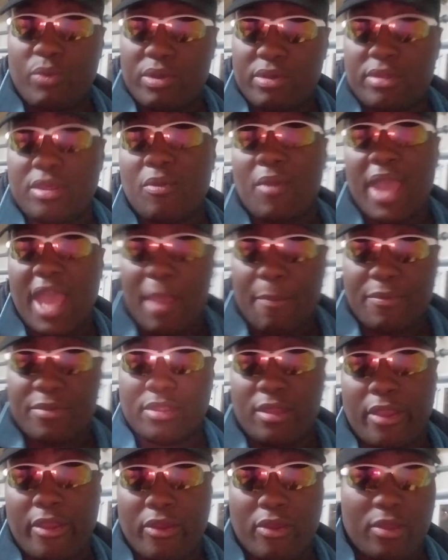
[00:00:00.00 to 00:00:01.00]
We'll see what
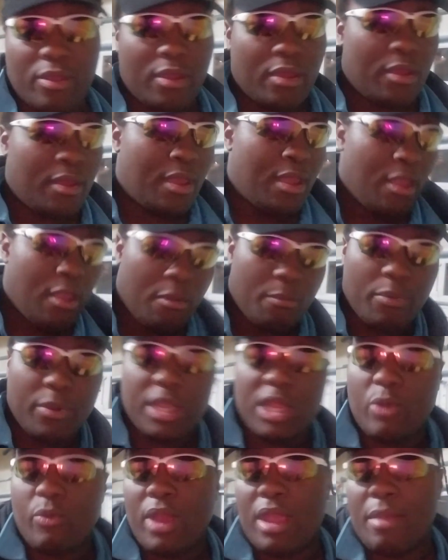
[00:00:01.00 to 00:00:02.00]
happens there.
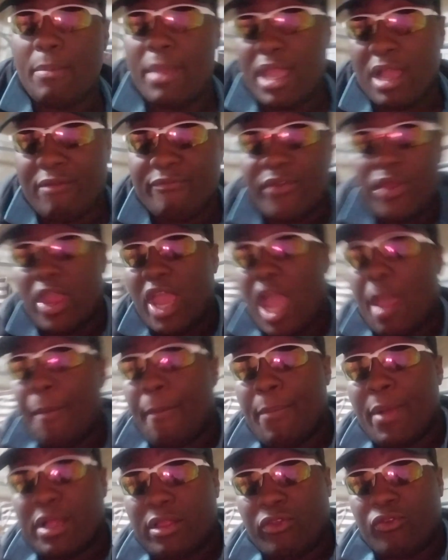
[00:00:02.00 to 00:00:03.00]
But anyway, man, I'm very
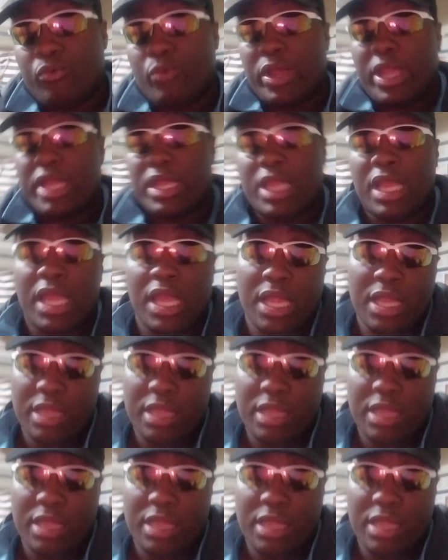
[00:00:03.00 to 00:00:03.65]
happy about this win.